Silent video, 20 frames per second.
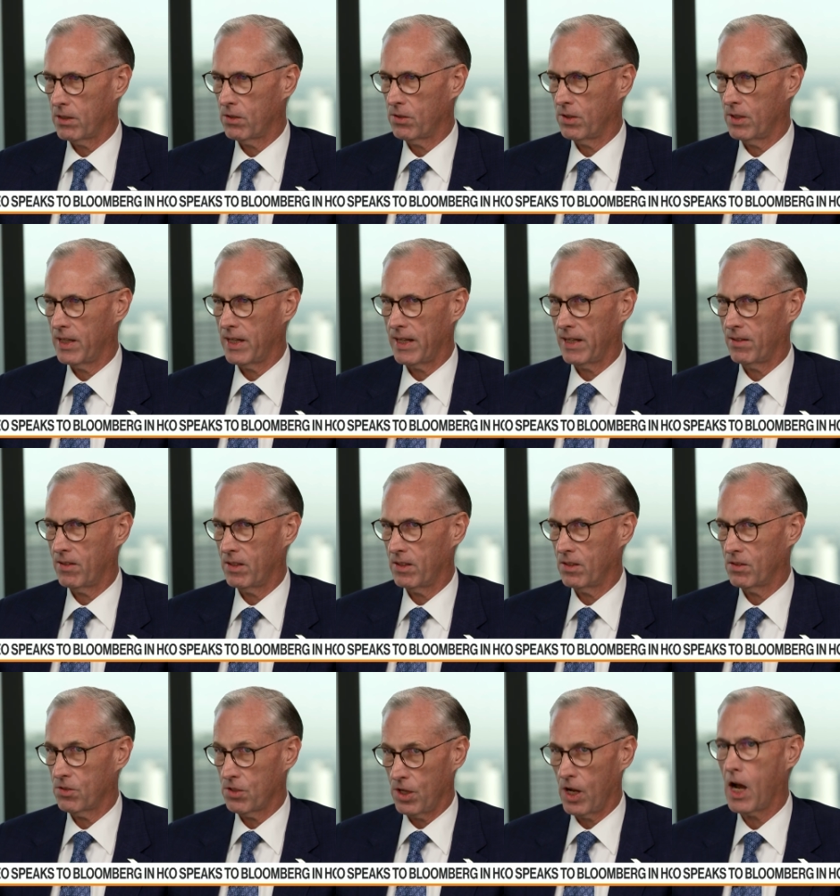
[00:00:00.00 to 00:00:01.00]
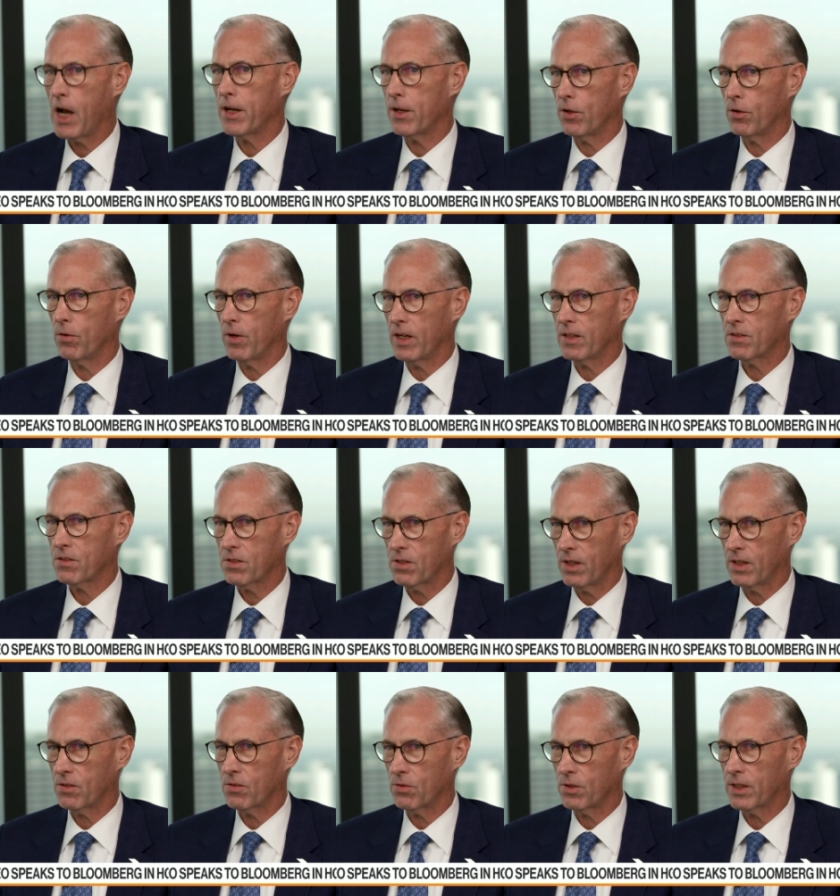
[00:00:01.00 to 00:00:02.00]
today that is not U.S.
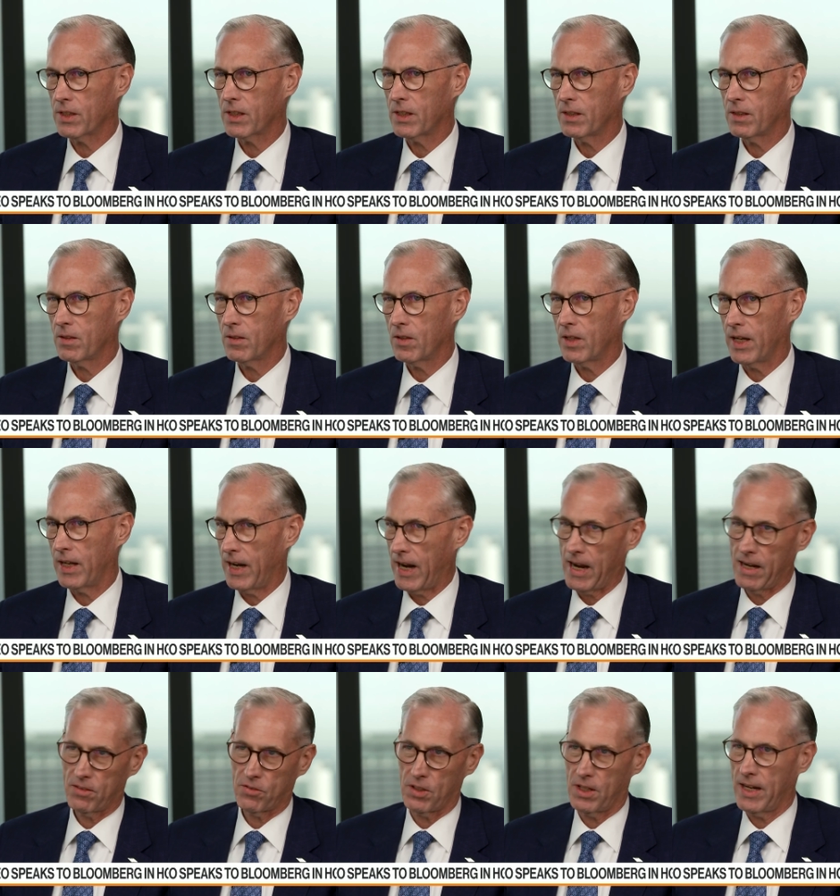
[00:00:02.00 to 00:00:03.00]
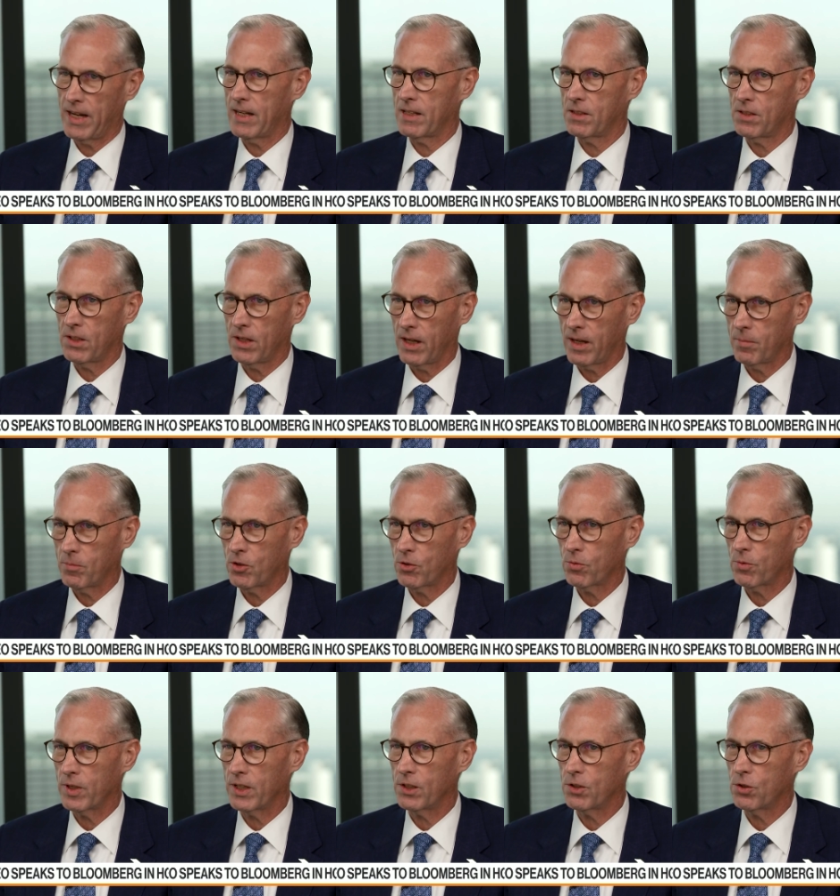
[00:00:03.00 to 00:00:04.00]
centric mm-hmm. and hasn't had time to
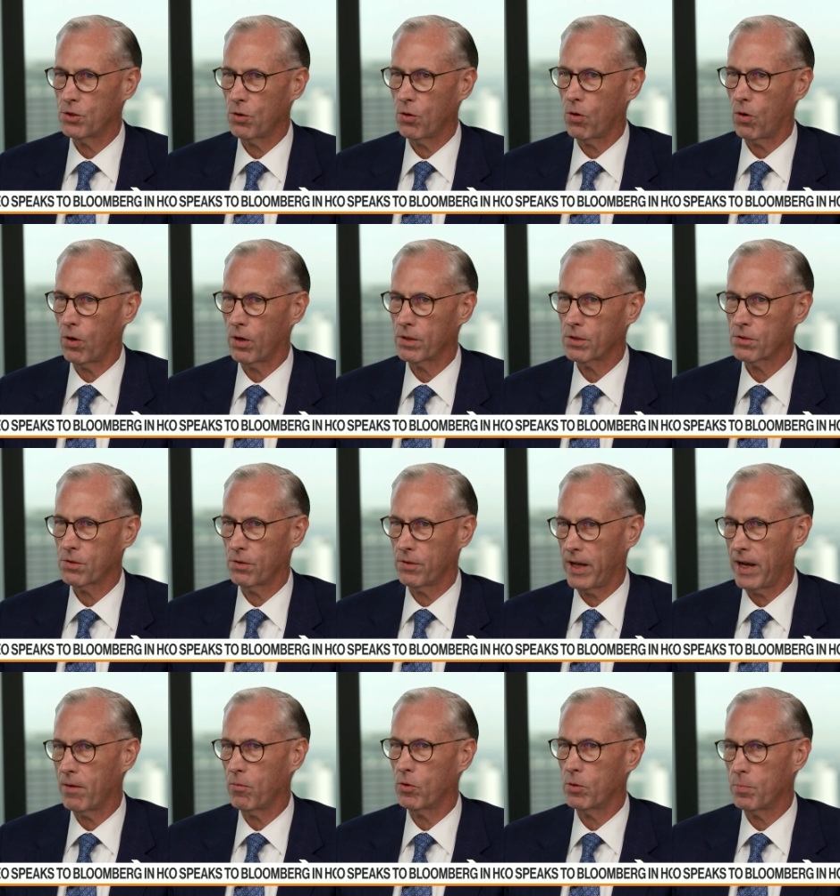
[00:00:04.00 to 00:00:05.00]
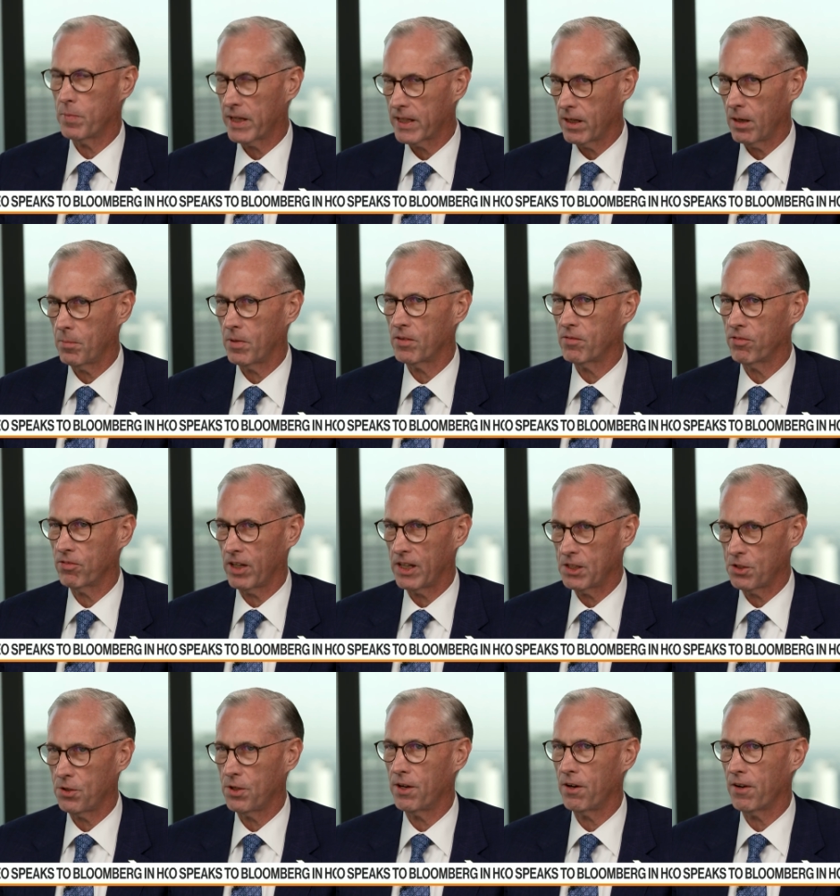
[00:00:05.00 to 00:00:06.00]
reshore, so that would become
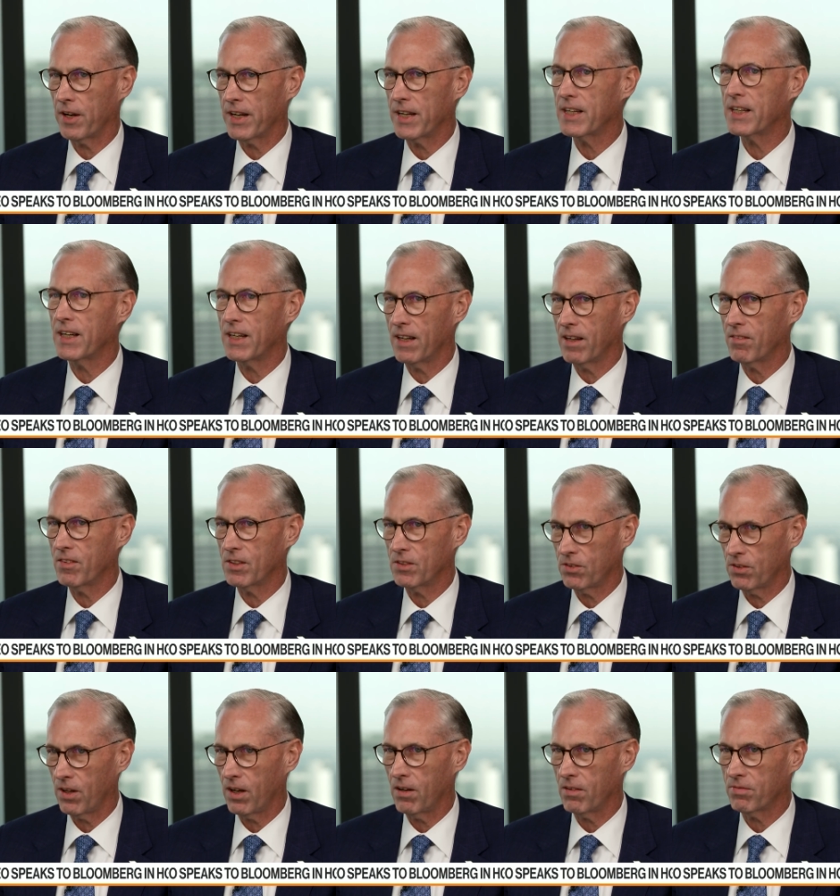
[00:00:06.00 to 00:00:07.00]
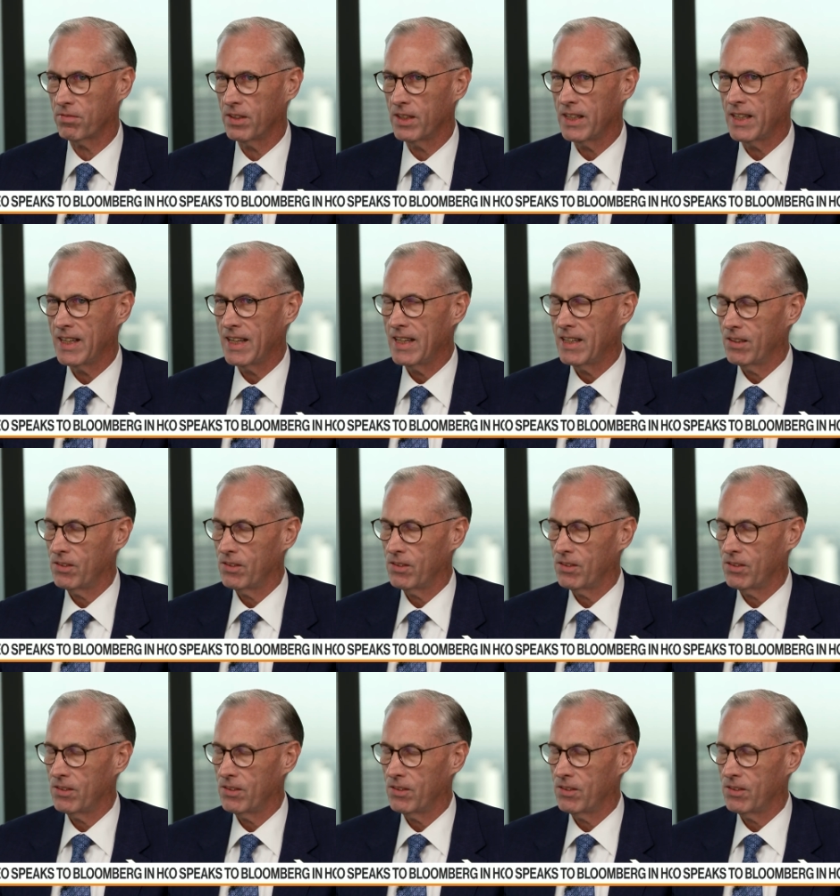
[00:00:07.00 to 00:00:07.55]
inflationary in and of itself. Mm-hmm.